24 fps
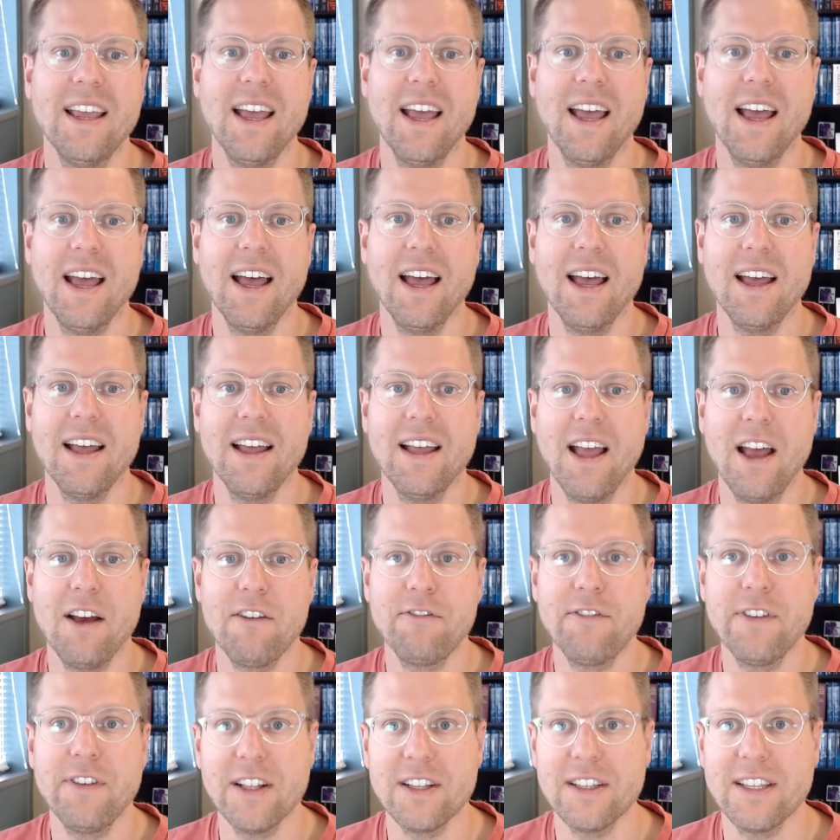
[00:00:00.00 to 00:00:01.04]
a
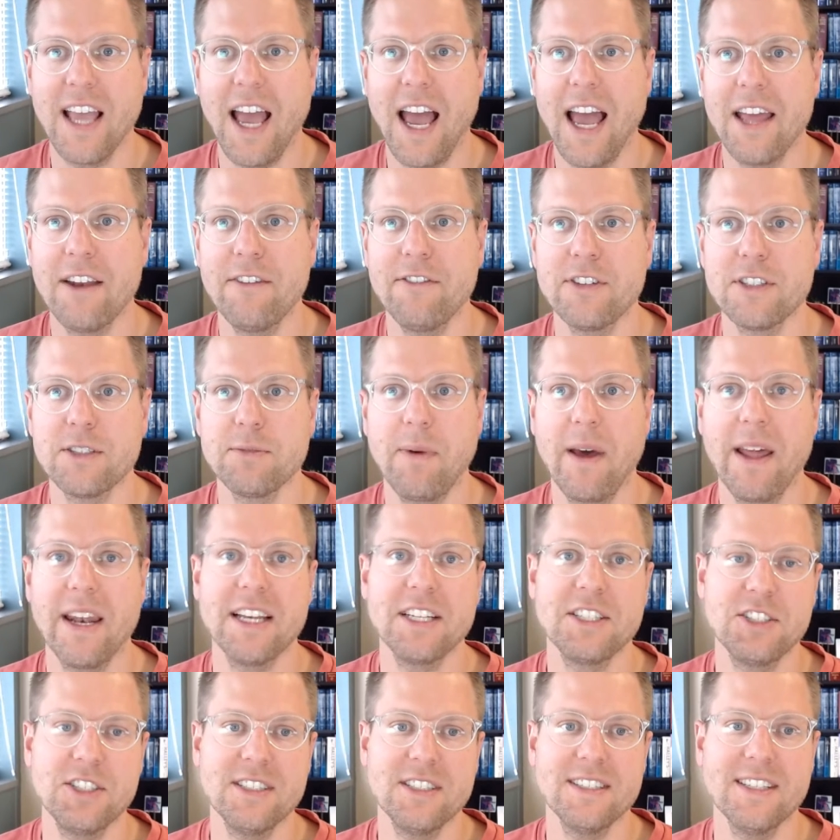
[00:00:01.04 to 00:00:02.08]
field guide for
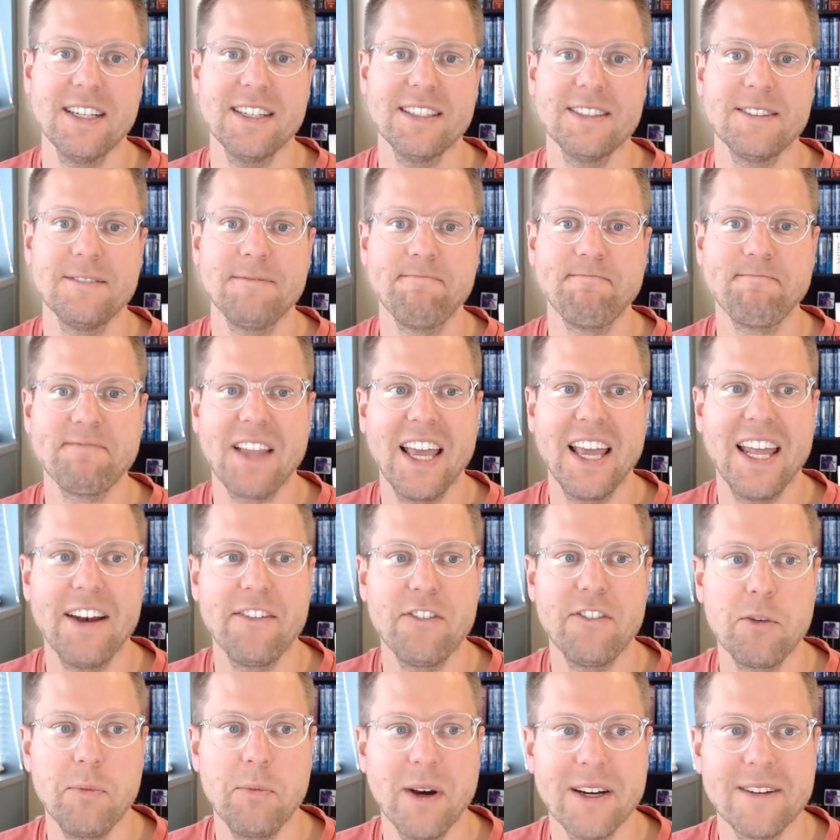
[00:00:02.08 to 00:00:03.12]
spotting Jesus in
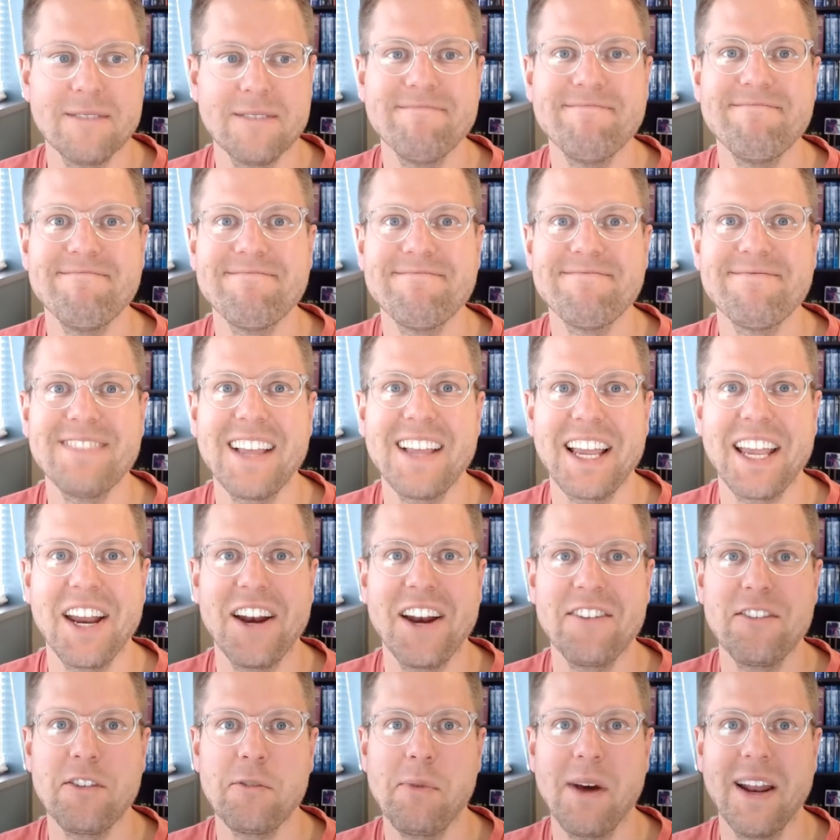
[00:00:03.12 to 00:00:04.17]
every bug. Take care,
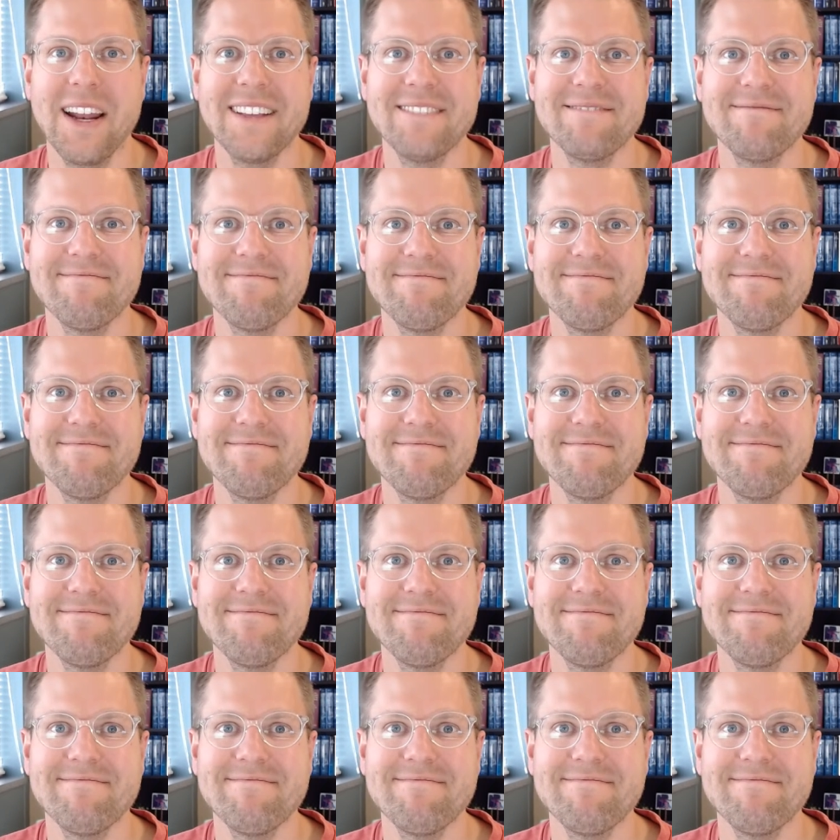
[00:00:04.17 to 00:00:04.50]
everybody.